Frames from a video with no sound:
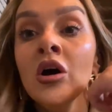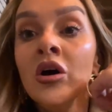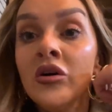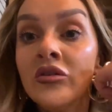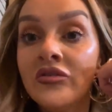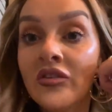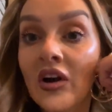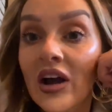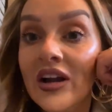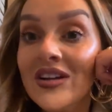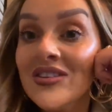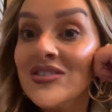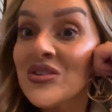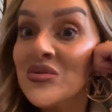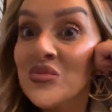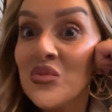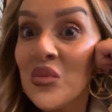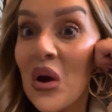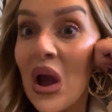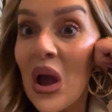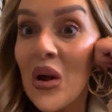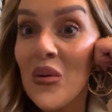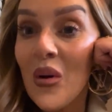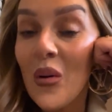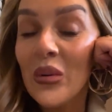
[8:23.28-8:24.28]
find
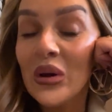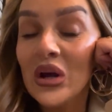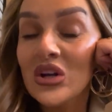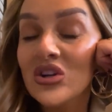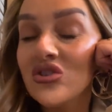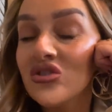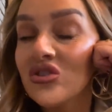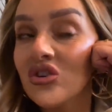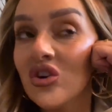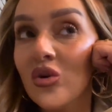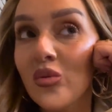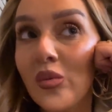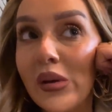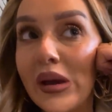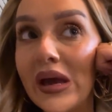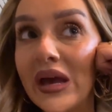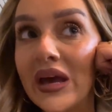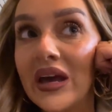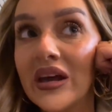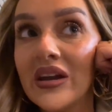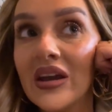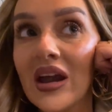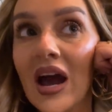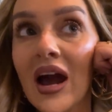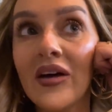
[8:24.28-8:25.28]
somewhere where we could just come
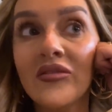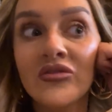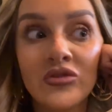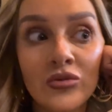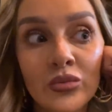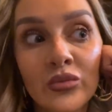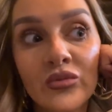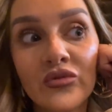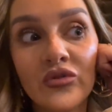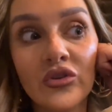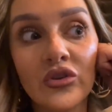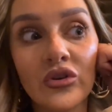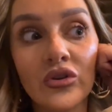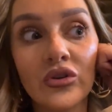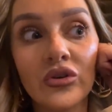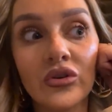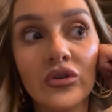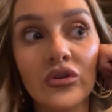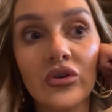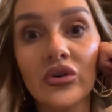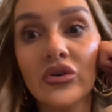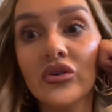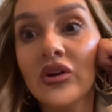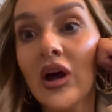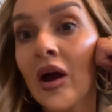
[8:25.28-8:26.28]
in, have some
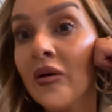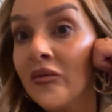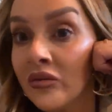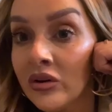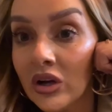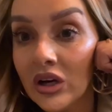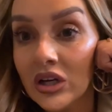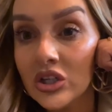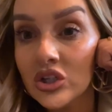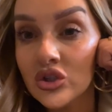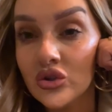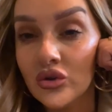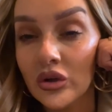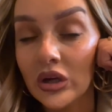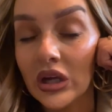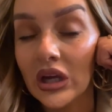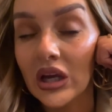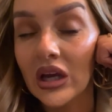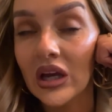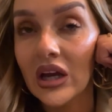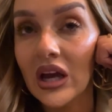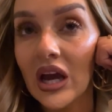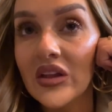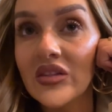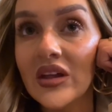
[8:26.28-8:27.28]
food, have a nice
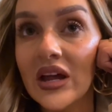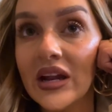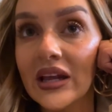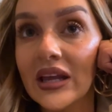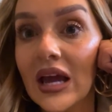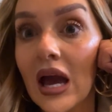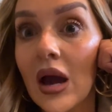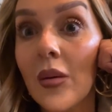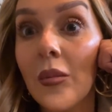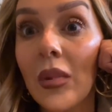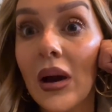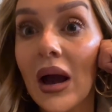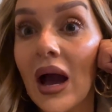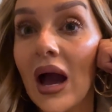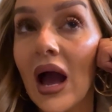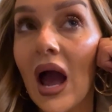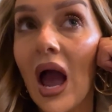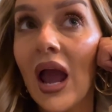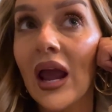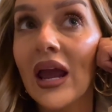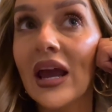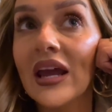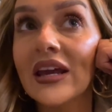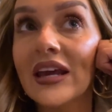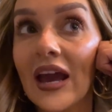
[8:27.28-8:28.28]
drink, and then get back,
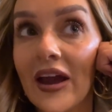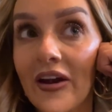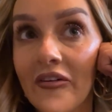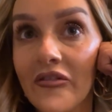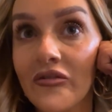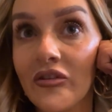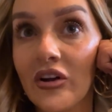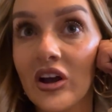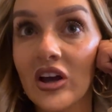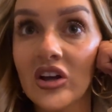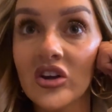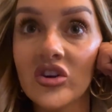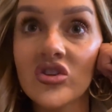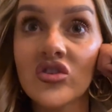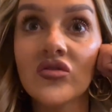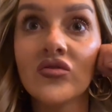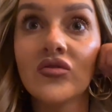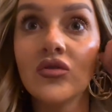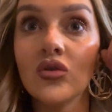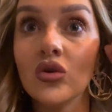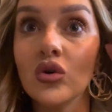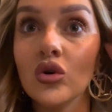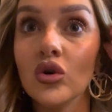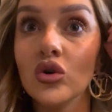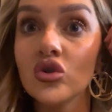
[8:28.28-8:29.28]
get fresh
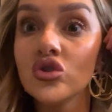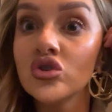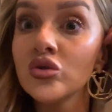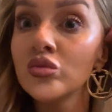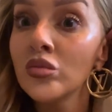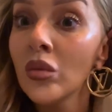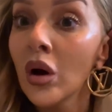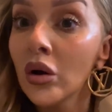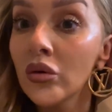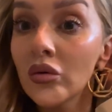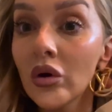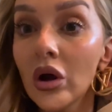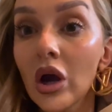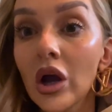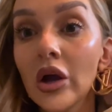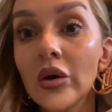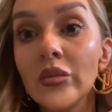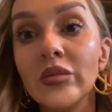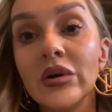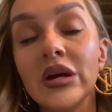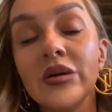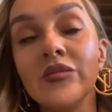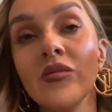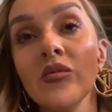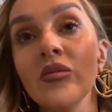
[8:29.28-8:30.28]
for tomorrow.
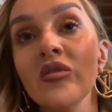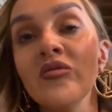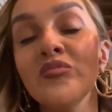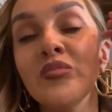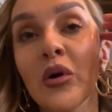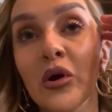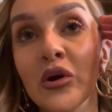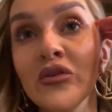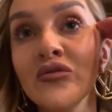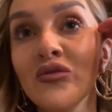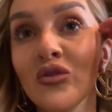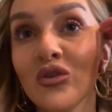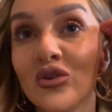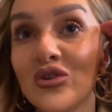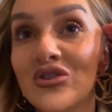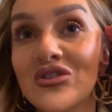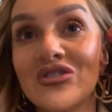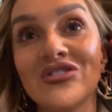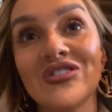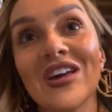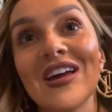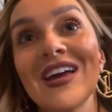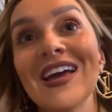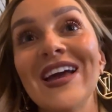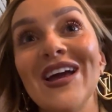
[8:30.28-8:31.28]
Me and Mum have both ordered the
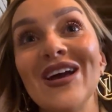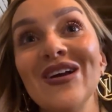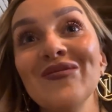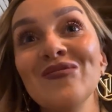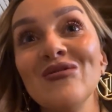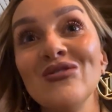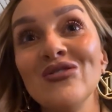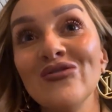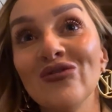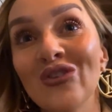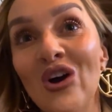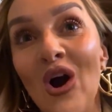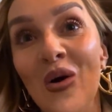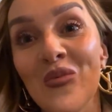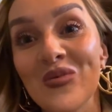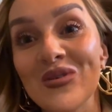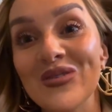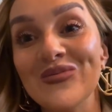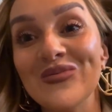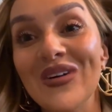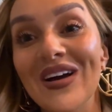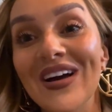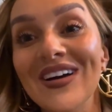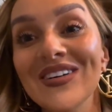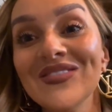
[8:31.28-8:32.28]
same. You've copied
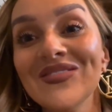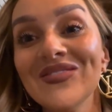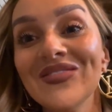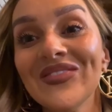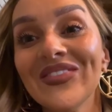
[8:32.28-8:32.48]
me.